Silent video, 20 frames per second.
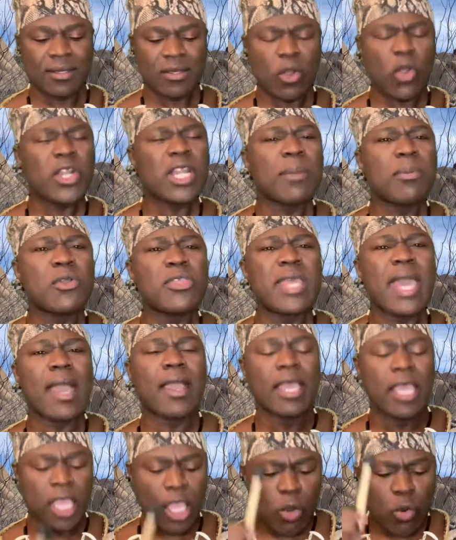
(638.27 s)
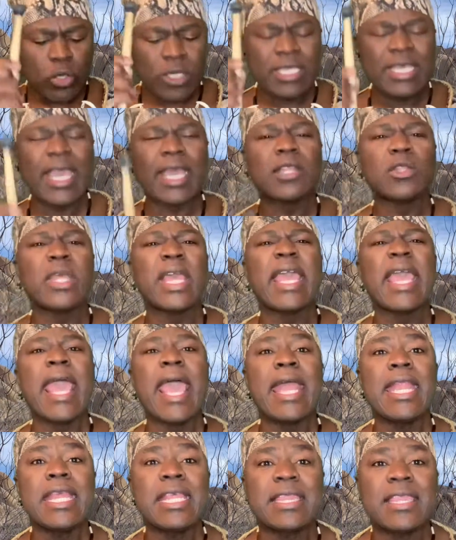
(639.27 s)
Orebonyang, he would get
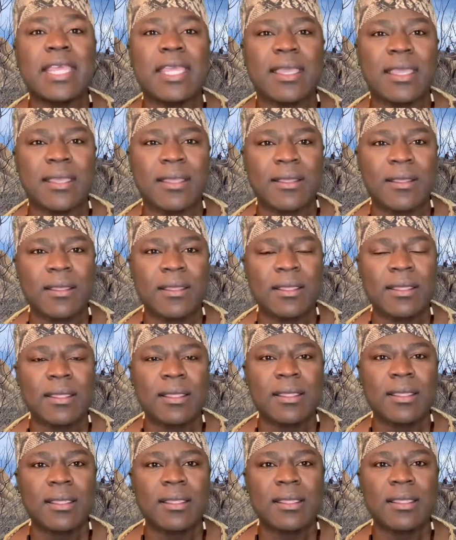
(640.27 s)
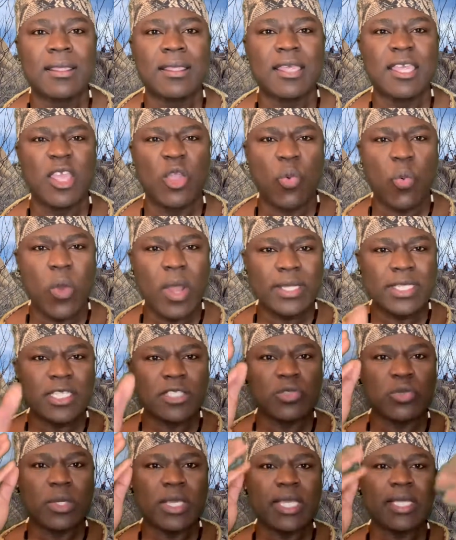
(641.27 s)
anything he
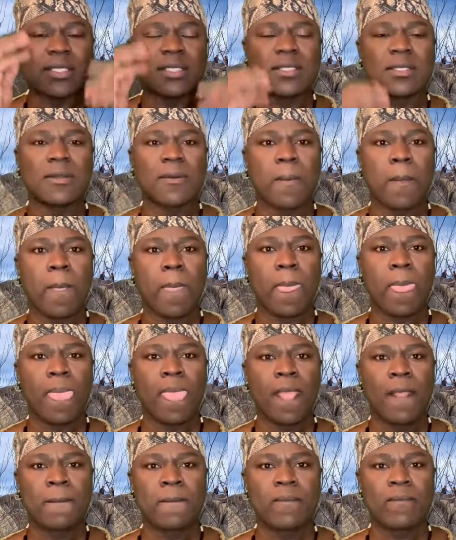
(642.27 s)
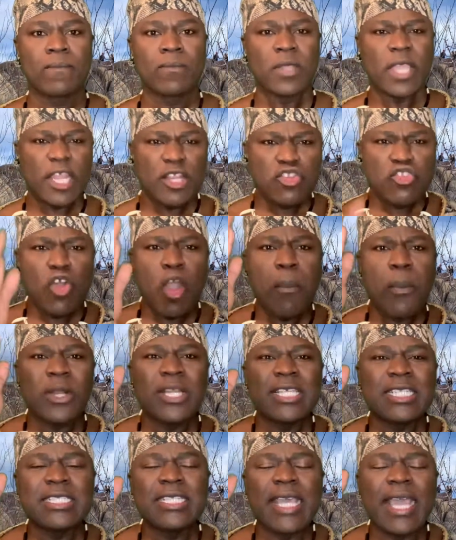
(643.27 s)
wanted to eat. And
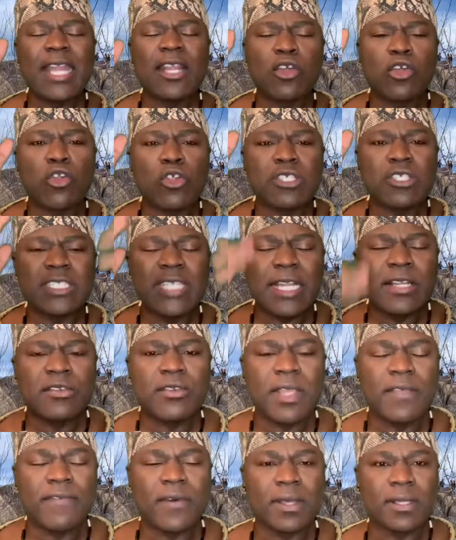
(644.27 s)
nobody dared cross that river.